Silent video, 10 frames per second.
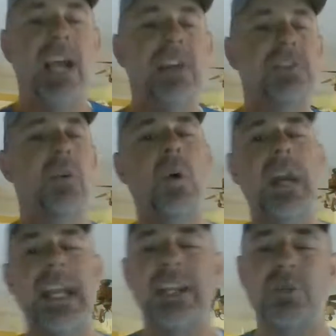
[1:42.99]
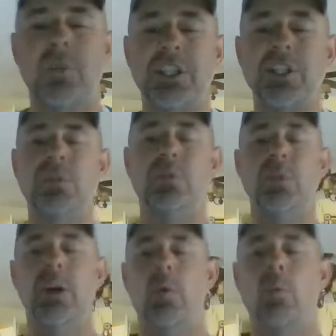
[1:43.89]
So at what age would
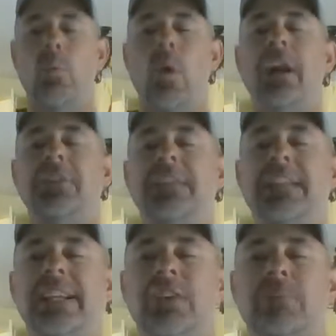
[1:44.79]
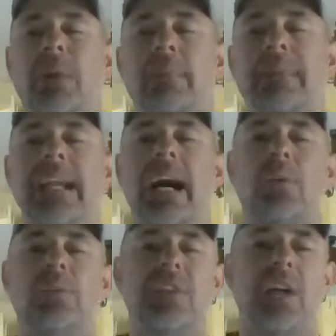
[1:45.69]
you want to take your puppy
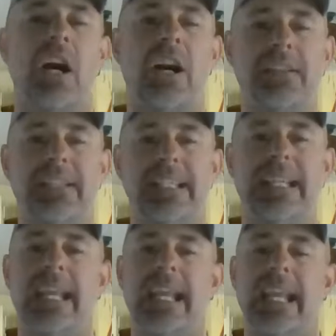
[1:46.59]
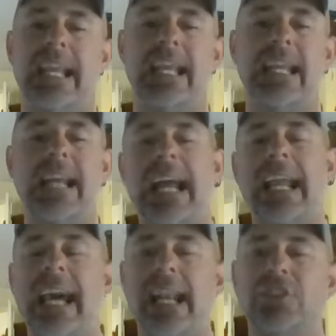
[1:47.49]
out hunting? And I
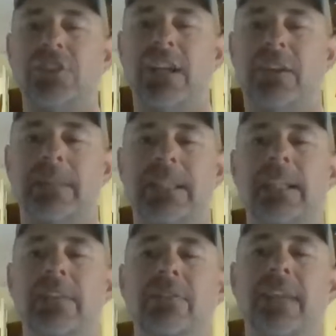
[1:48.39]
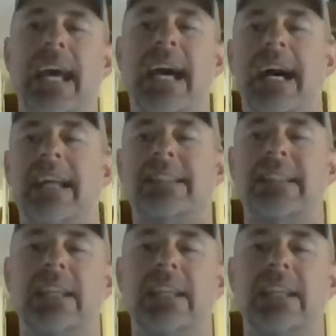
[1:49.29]
had a gentleman that